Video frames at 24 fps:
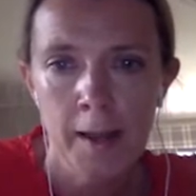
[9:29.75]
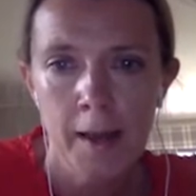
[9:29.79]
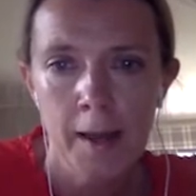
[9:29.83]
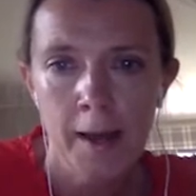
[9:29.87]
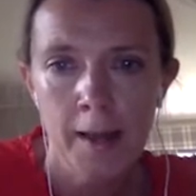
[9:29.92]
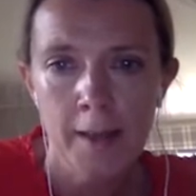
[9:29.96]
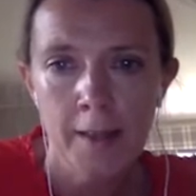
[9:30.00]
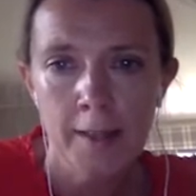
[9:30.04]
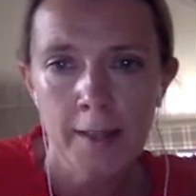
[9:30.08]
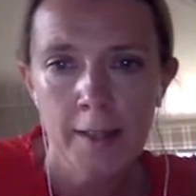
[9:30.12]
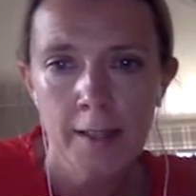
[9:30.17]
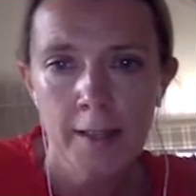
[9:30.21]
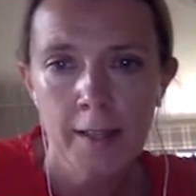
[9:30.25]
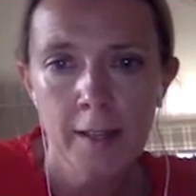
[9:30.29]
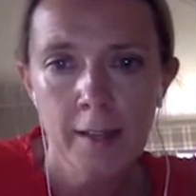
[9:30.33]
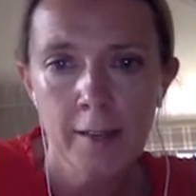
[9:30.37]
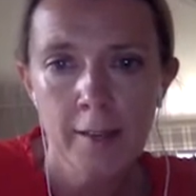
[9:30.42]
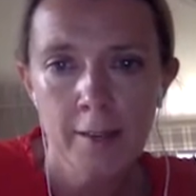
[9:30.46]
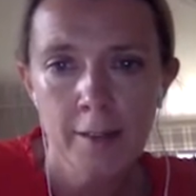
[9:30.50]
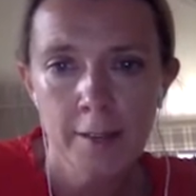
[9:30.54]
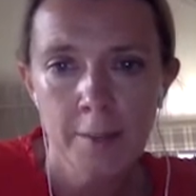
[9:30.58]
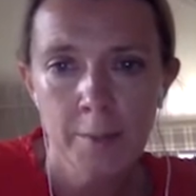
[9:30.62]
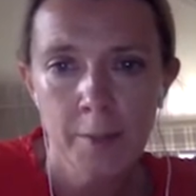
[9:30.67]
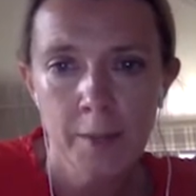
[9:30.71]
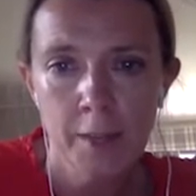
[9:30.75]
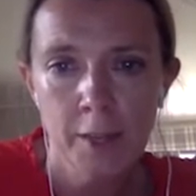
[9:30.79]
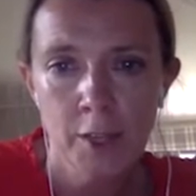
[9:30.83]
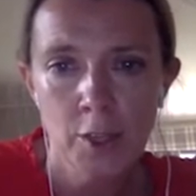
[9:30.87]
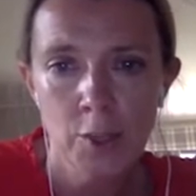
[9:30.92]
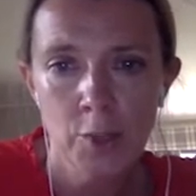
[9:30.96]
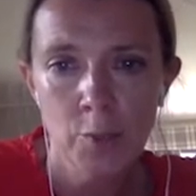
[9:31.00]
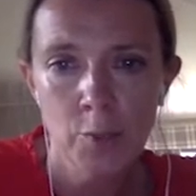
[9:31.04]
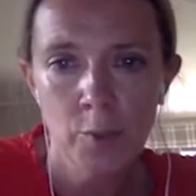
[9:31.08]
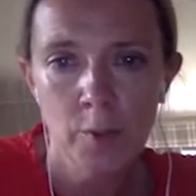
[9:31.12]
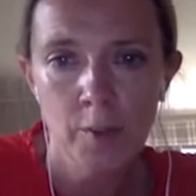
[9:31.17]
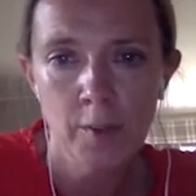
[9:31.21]
And here is a
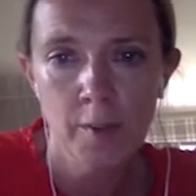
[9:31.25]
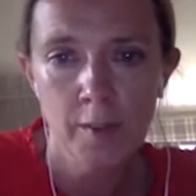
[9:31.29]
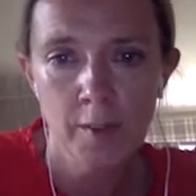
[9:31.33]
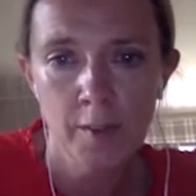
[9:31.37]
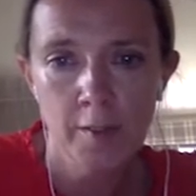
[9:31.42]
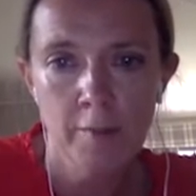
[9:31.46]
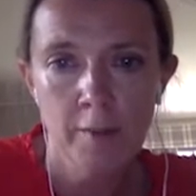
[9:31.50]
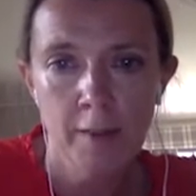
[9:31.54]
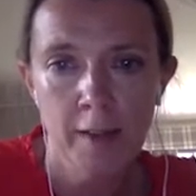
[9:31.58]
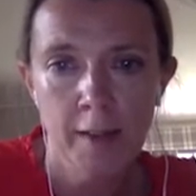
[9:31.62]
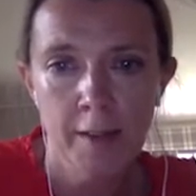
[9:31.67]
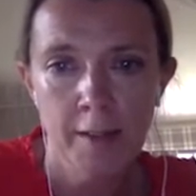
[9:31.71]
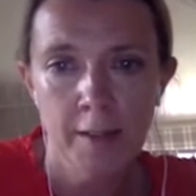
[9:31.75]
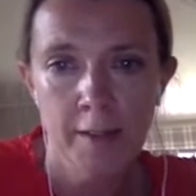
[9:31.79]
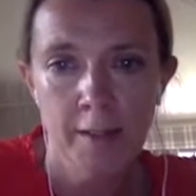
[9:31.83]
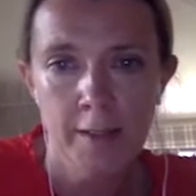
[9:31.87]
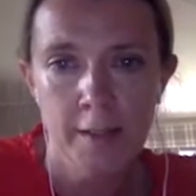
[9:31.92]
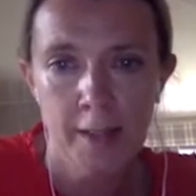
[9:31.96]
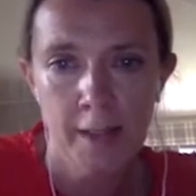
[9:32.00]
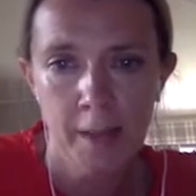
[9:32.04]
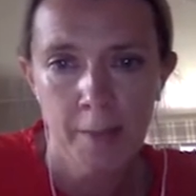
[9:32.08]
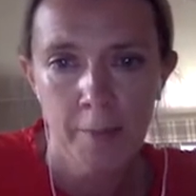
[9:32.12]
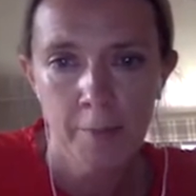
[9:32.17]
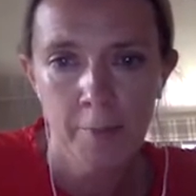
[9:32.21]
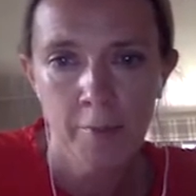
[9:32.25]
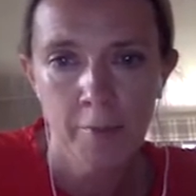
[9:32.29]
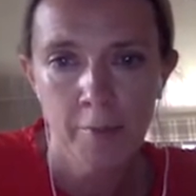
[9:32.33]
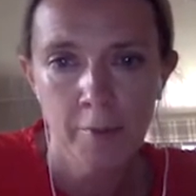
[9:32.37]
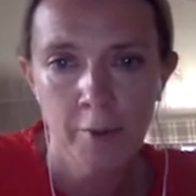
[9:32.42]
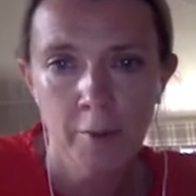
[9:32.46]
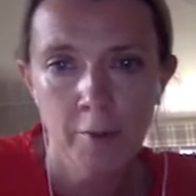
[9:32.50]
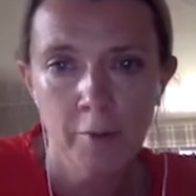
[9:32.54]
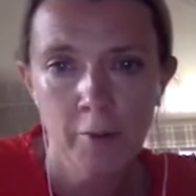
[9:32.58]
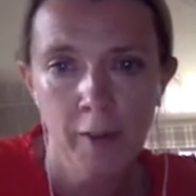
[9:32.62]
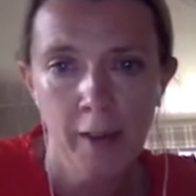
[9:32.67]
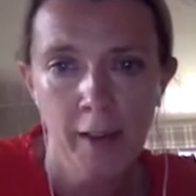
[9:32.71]
patient with an advanced um,
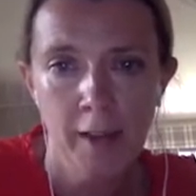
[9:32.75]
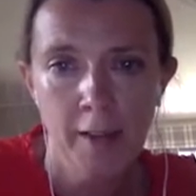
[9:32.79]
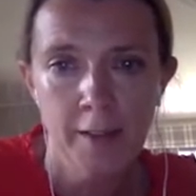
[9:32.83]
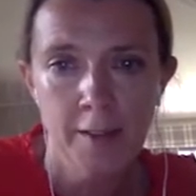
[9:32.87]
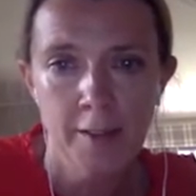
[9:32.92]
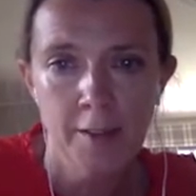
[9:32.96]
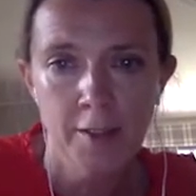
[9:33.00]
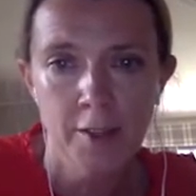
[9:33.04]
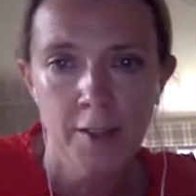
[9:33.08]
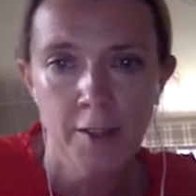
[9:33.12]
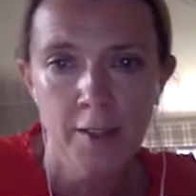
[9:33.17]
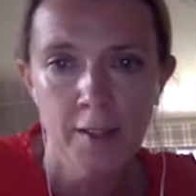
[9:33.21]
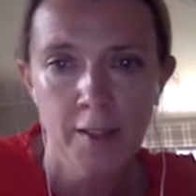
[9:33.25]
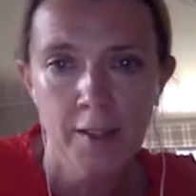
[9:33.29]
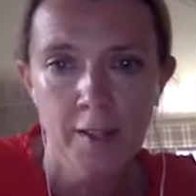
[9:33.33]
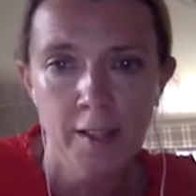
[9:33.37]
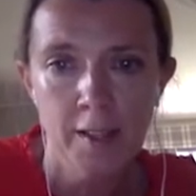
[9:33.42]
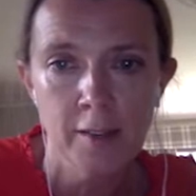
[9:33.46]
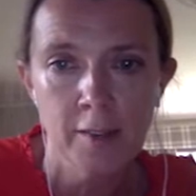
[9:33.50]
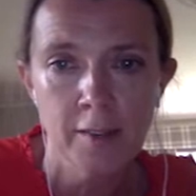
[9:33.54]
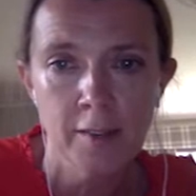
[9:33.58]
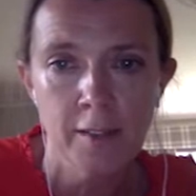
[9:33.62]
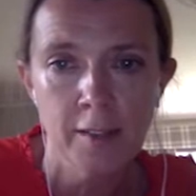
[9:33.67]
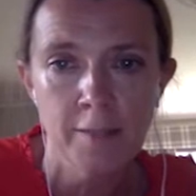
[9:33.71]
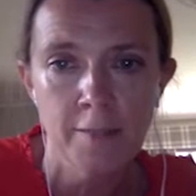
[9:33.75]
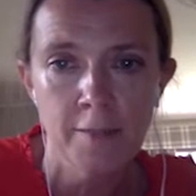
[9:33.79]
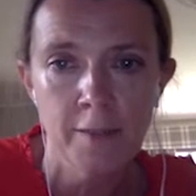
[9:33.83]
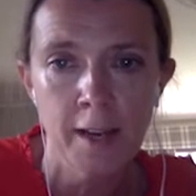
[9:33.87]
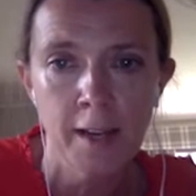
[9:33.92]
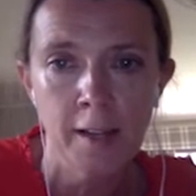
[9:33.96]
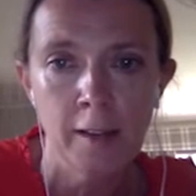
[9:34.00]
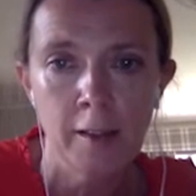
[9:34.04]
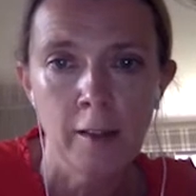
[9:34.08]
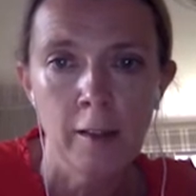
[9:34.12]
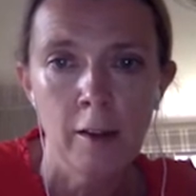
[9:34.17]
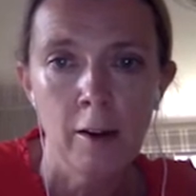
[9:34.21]
vulval cancer. You can see here these
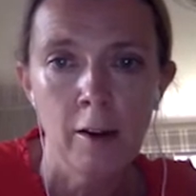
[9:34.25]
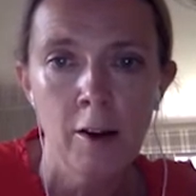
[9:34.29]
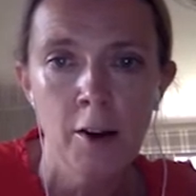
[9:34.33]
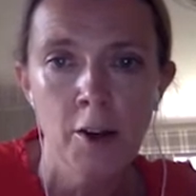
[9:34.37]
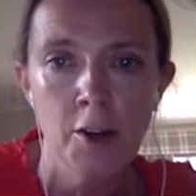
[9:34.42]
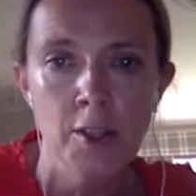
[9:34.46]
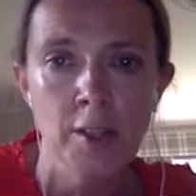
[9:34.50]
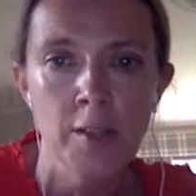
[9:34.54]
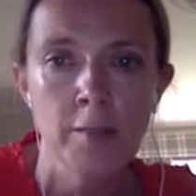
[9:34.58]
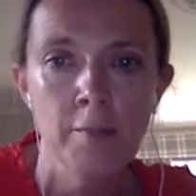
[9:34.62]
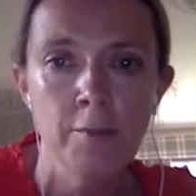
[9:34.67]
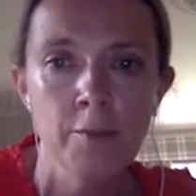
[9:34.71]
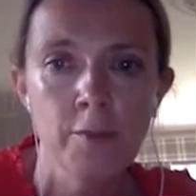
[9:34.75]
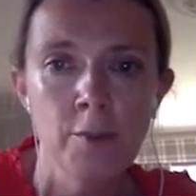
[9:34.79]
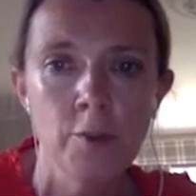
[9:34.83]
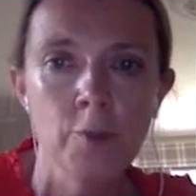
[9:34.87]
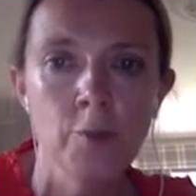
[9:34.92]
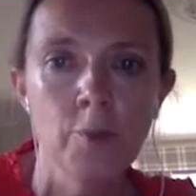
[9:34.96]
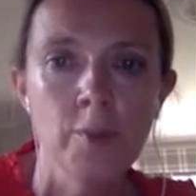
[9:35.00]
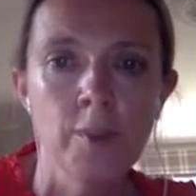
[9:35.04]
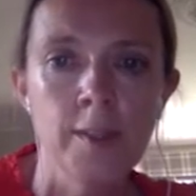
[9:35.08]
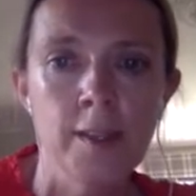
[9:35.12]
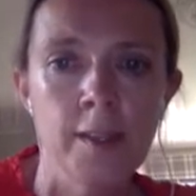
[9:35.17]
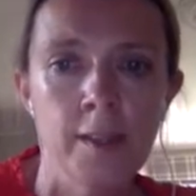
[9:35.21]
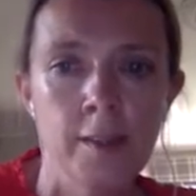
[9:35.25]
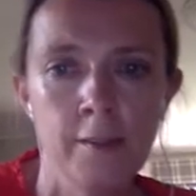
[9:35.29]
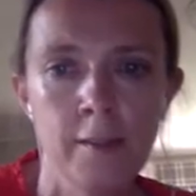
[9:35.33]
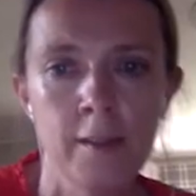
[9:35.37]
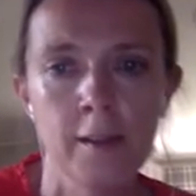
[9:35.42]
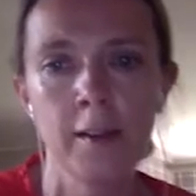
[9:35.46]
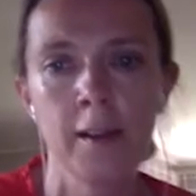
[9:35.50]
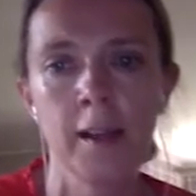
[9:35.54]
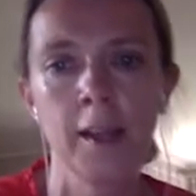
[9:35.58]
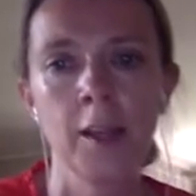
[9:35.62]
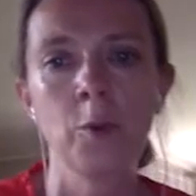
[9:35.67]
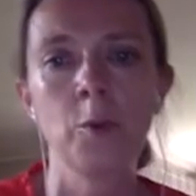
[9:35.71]
very large lymph nodes in
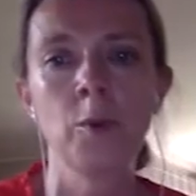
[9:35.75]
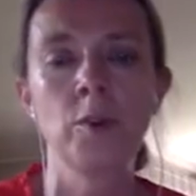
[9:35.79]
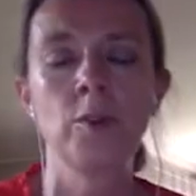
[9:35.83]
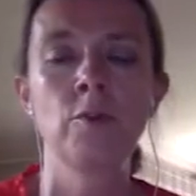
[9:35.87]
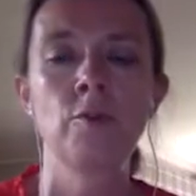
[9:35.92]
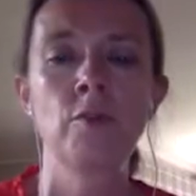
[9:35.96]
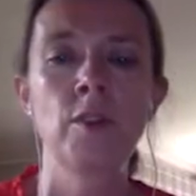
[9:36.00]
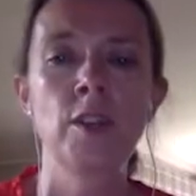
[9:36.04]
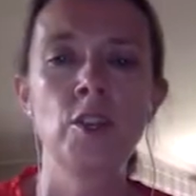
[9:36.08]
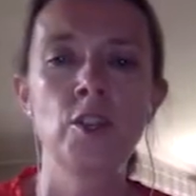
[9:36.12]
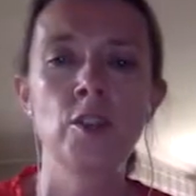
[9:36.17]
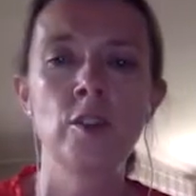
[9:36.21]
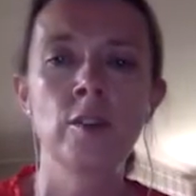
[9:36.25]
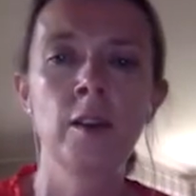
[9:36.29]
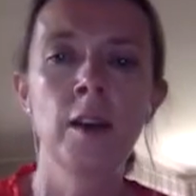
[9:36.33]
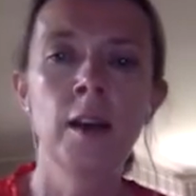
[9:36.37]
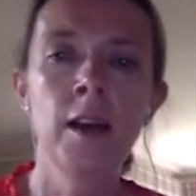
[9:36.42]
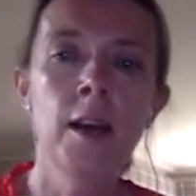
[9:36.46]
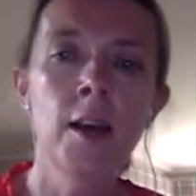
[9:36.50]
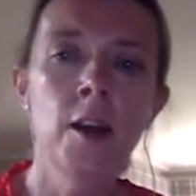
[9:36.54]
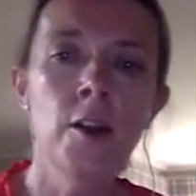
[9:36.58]
the inguinal region.